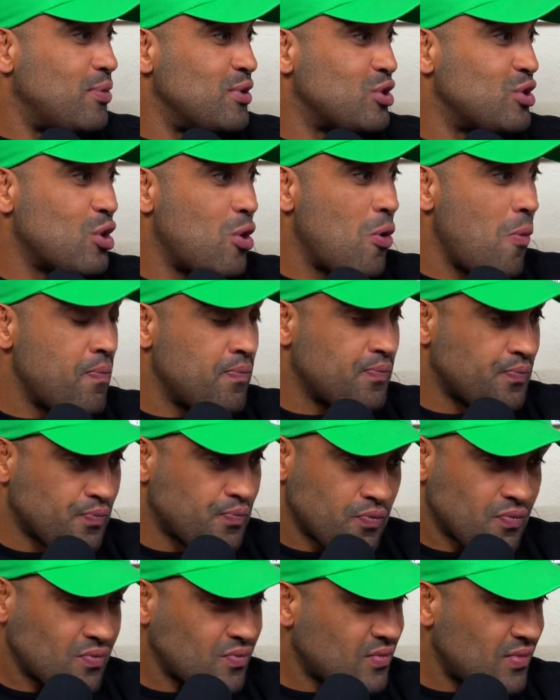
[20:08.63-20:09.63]
So
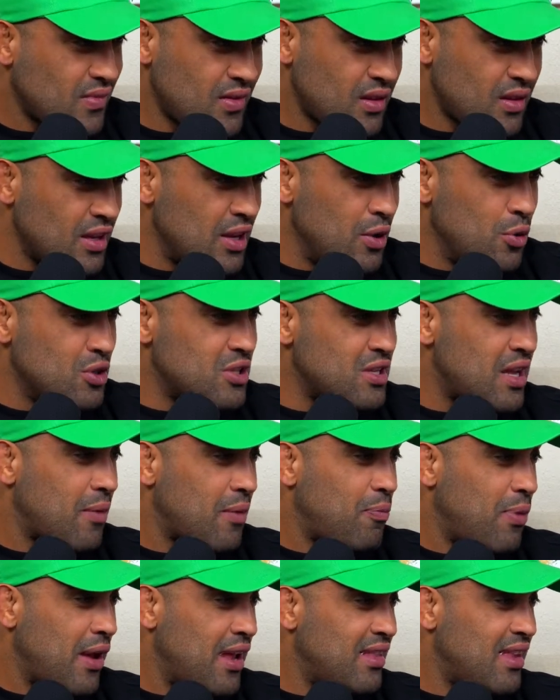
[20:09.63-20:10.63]
it was like
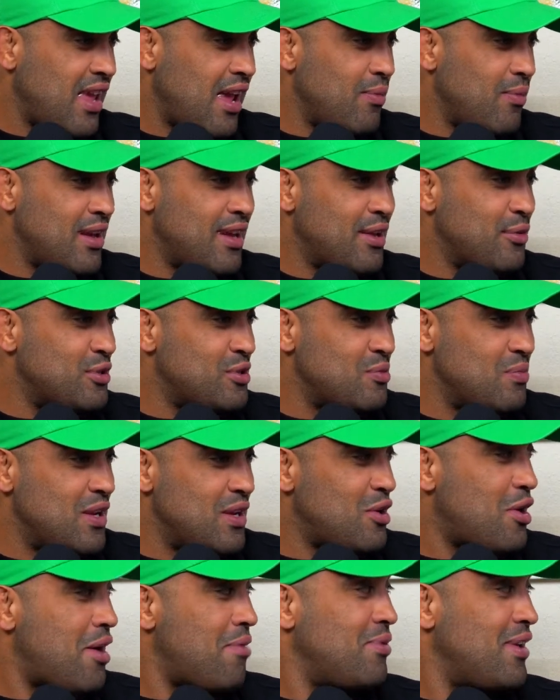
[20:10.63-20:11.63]
pandemic. It was me
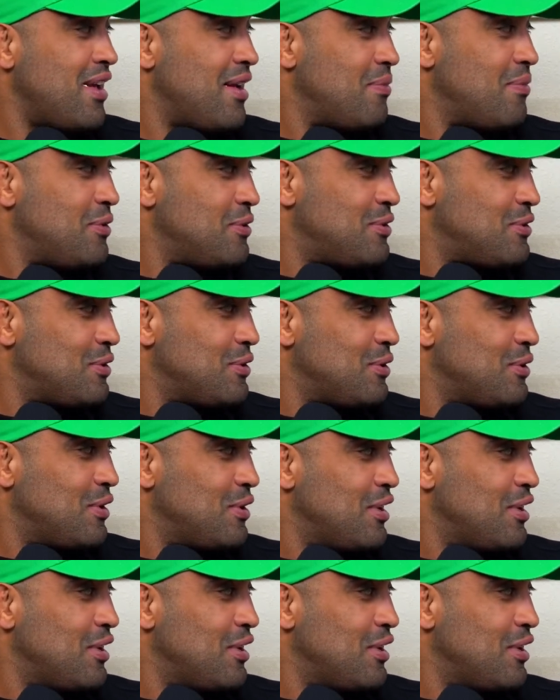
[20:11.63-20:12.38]
not being able to